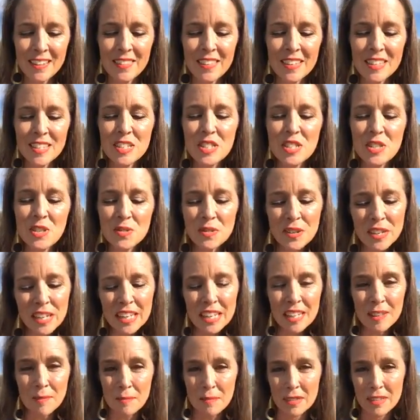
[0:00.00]
This
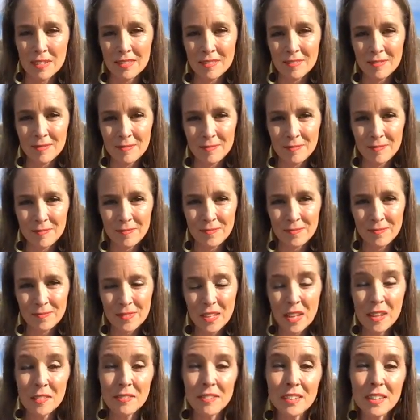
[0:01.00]
dream
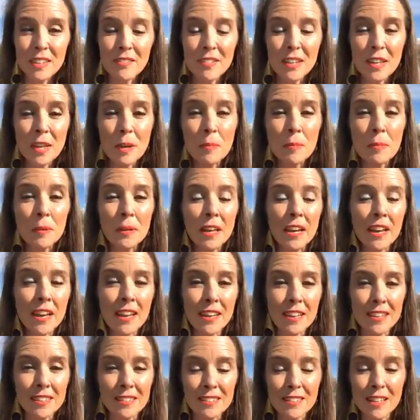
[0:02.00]
of living
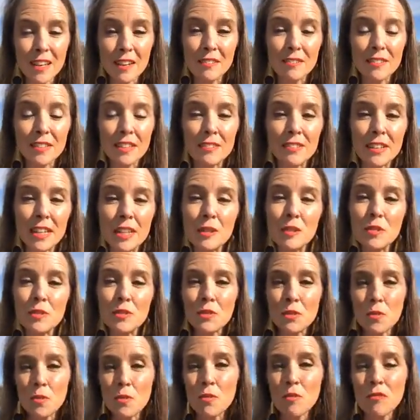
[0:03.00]
ablaze, of living
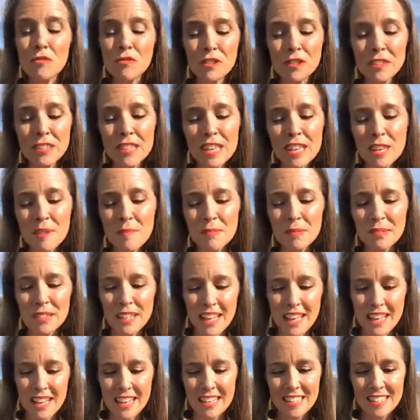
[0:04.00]
soulfully
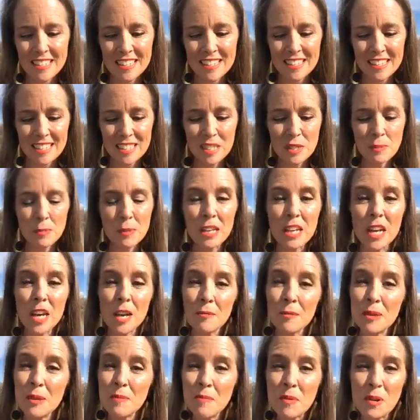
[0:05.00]
ablaze, is
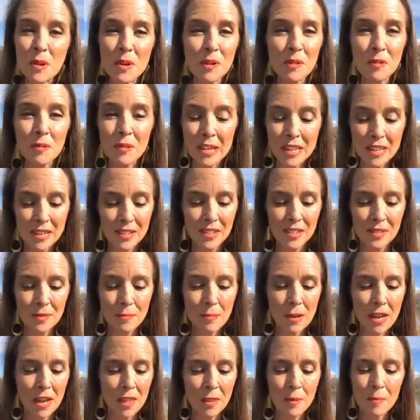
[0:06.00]
becoming more
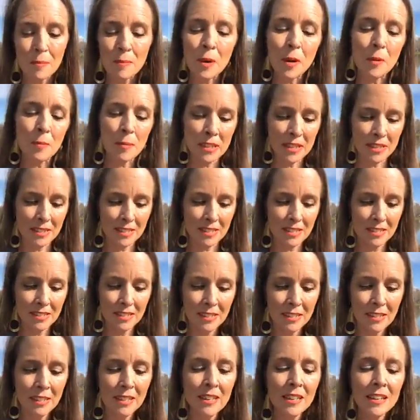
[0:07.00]
real by the moment.
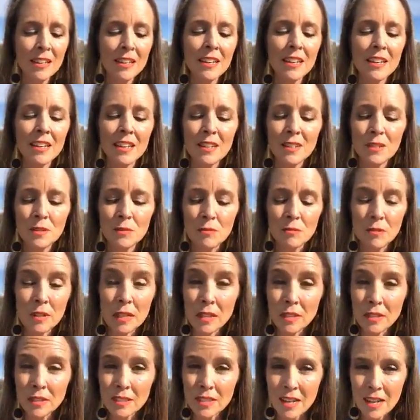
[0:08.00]
It is
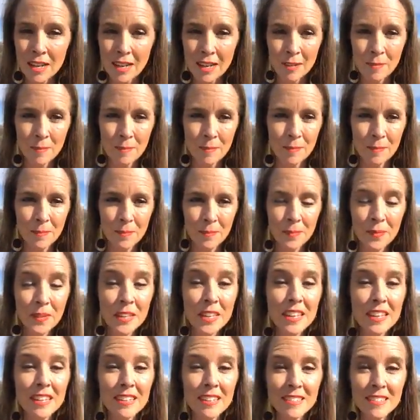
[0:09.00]
real time,
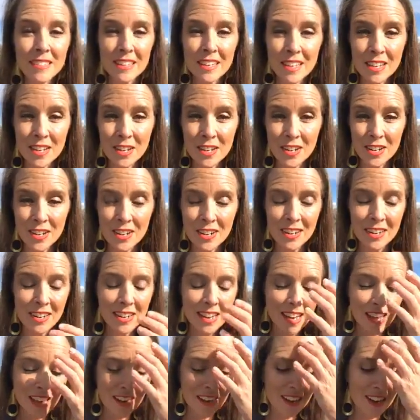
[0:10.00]
it is here
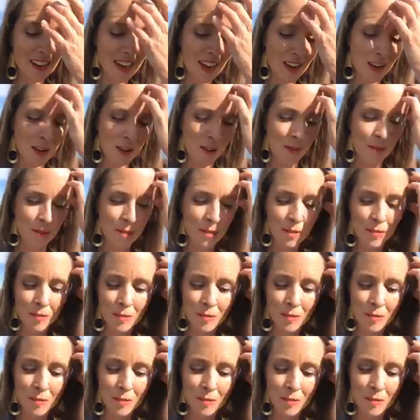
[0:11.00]
and now.